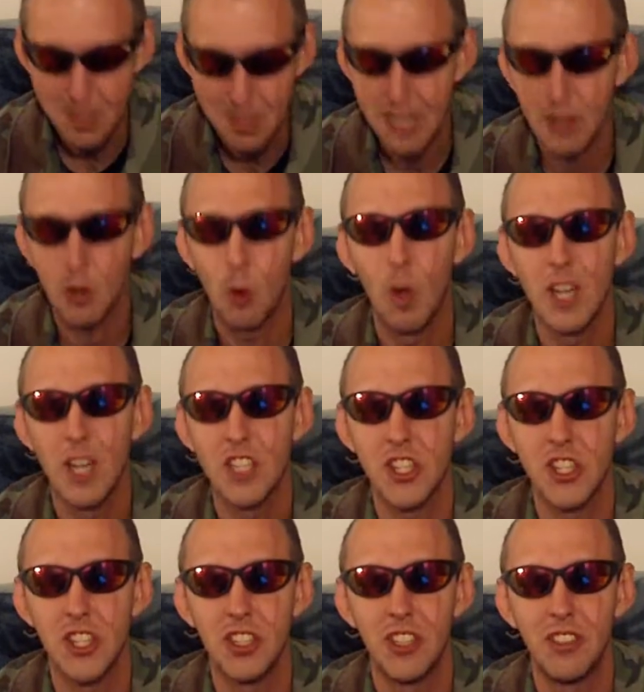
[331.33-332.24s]
amount of
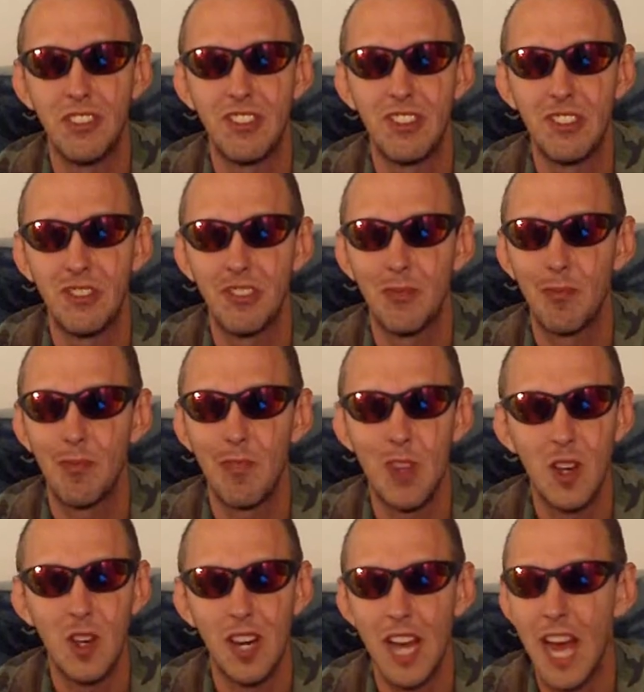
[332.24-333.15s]
questions
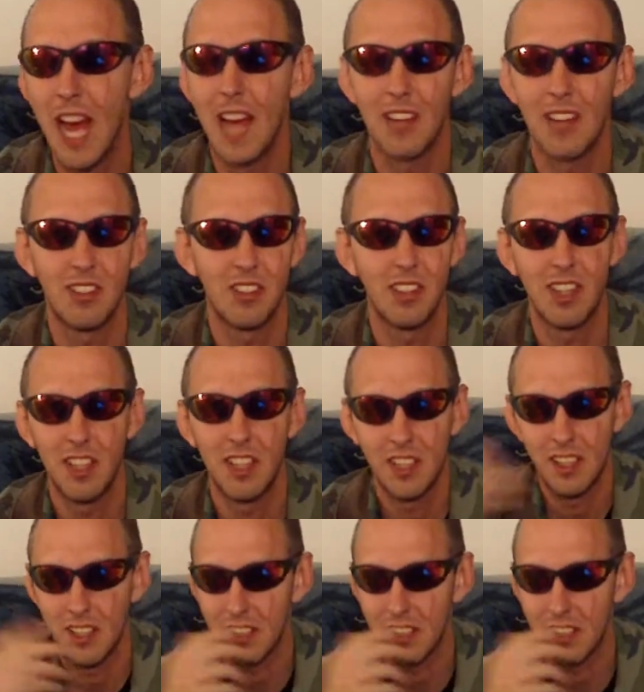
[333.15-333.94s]
you could ask,